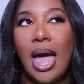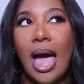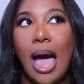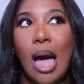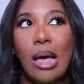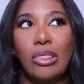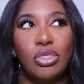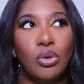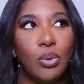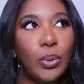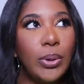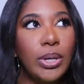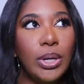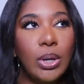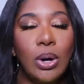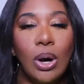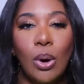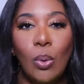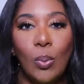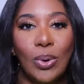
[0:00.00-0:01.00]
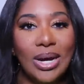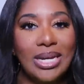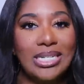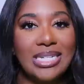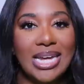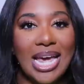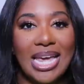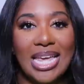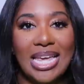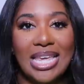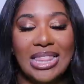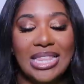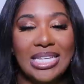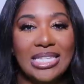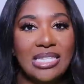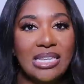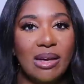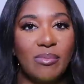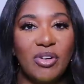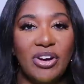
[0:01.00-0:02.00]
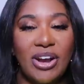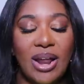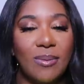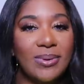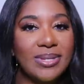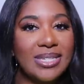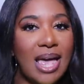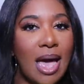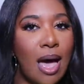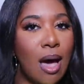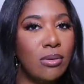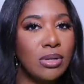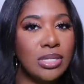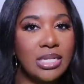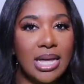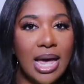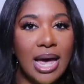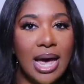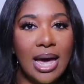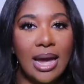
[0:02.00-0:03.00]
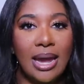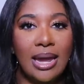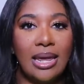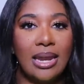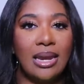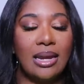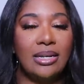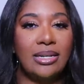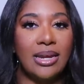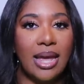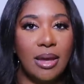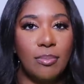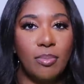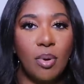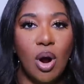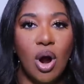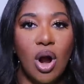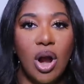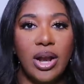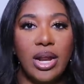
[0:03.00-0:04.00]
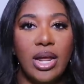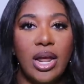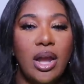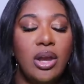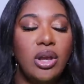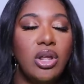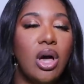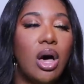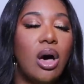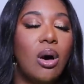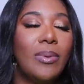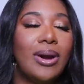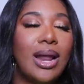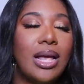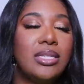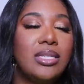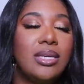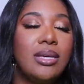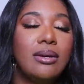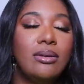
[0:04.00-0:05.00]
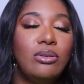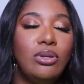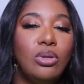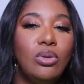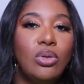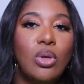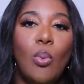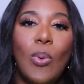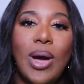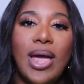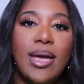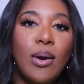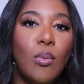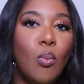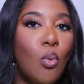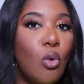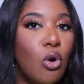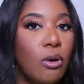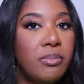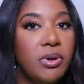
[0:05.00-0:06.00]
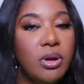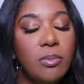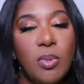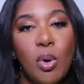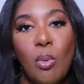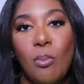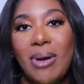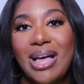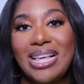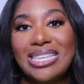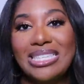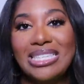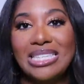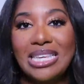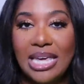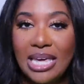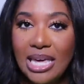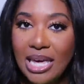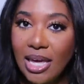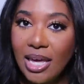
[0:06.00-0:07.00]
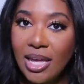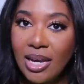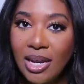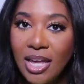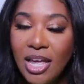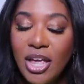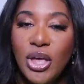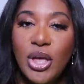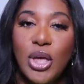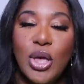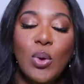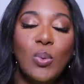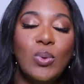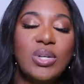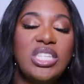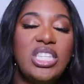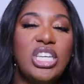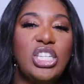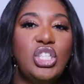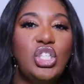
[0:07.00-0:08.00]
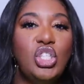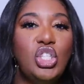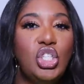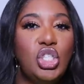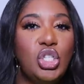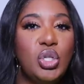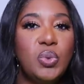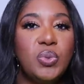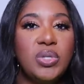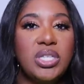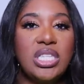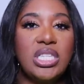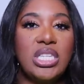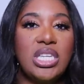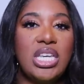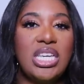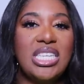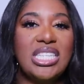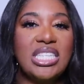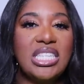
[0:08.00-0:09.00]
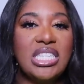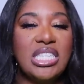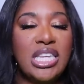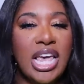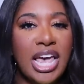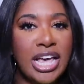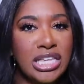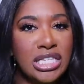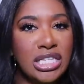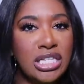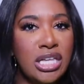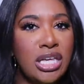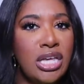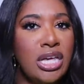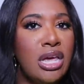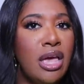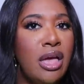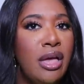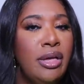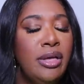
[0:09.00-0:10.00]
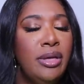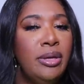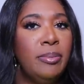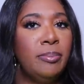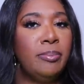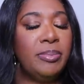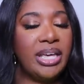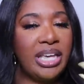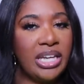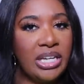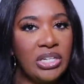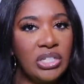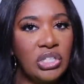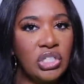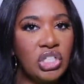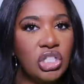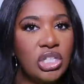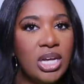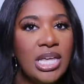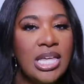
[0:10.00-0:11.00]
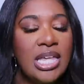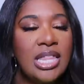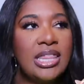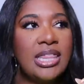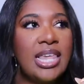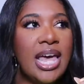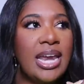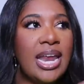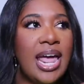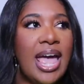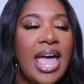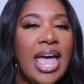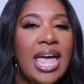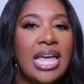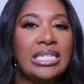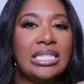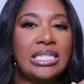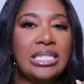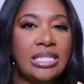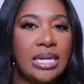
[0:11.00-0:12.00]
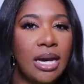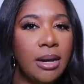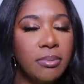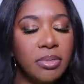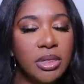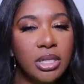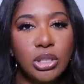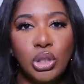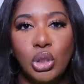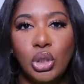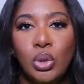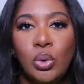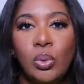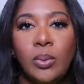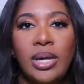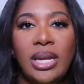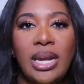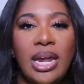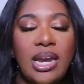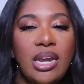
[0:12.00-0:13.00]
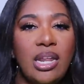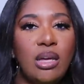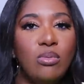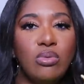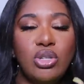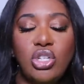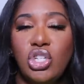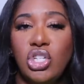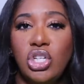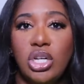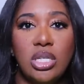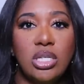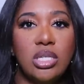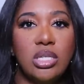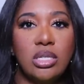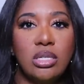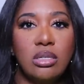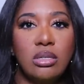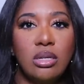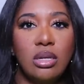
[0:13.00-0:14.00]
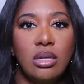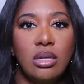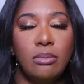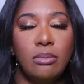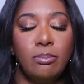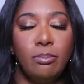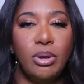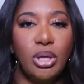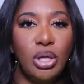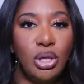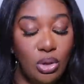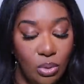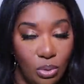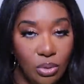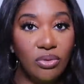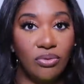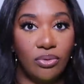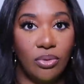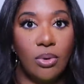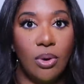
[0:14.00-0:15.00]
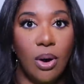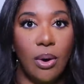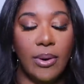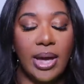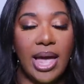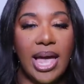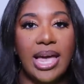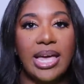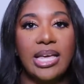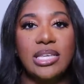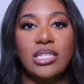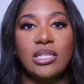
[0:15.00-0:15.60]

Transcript: I threw it on one day in the summer and I was outside at a day party. And y'all, when I tell you the way it warmed up on my skin, it was this juicy, sexy peach that had depth to it. And it was just beautiful. Okay.